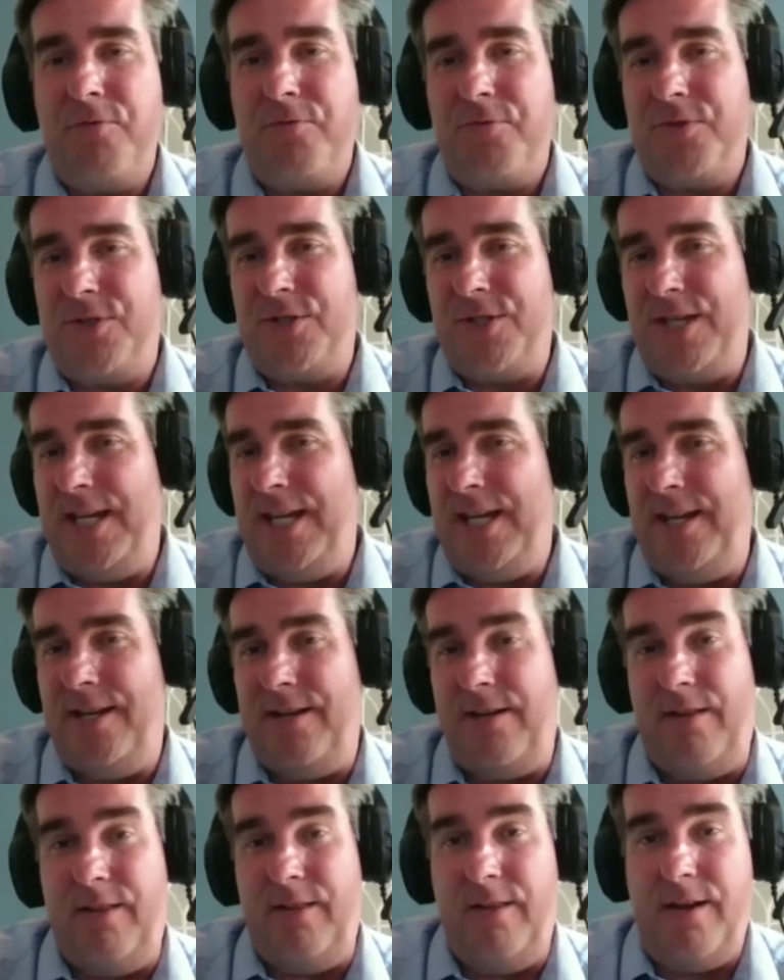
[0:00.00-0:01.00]
seen
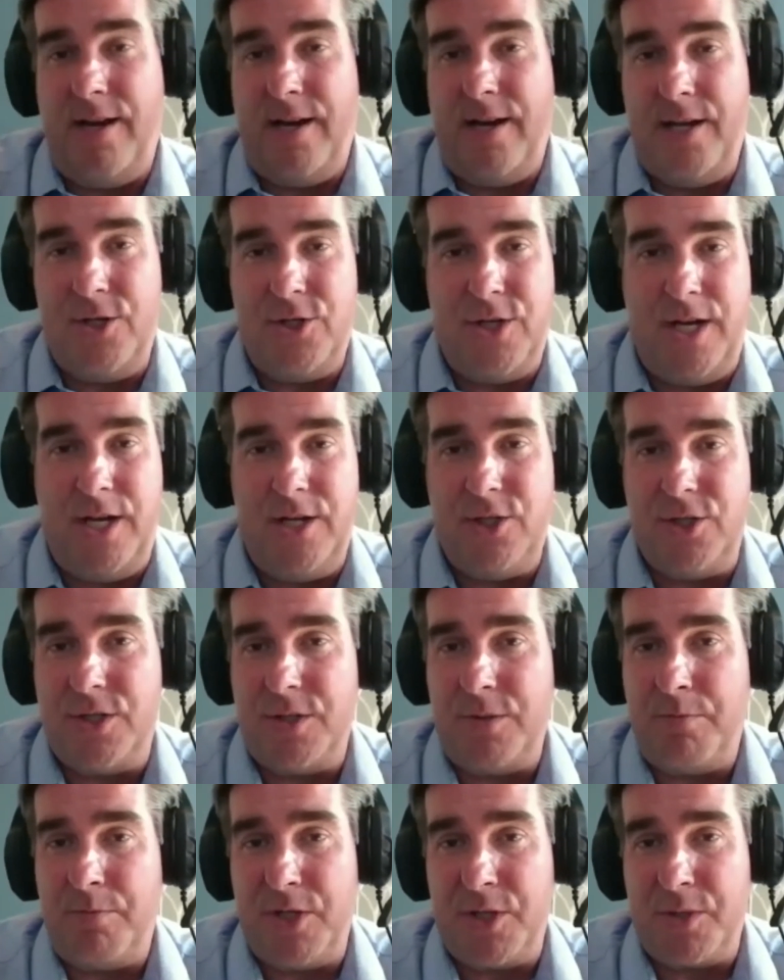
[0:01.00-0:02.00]
a lot of changes
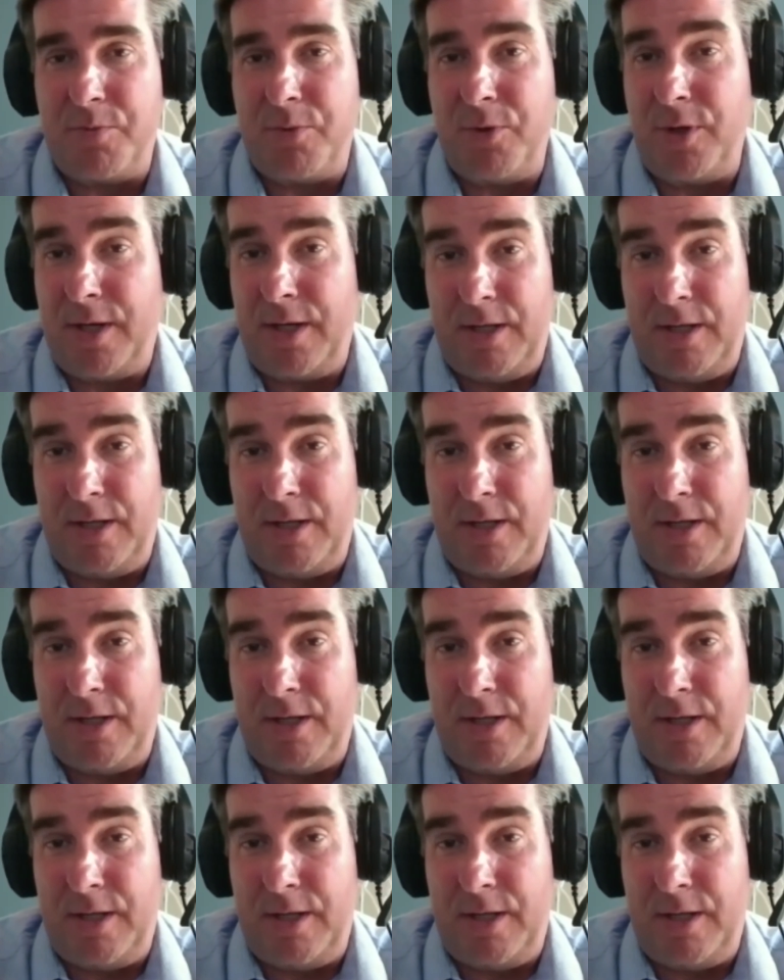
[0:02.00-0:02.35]
in Pittsburgh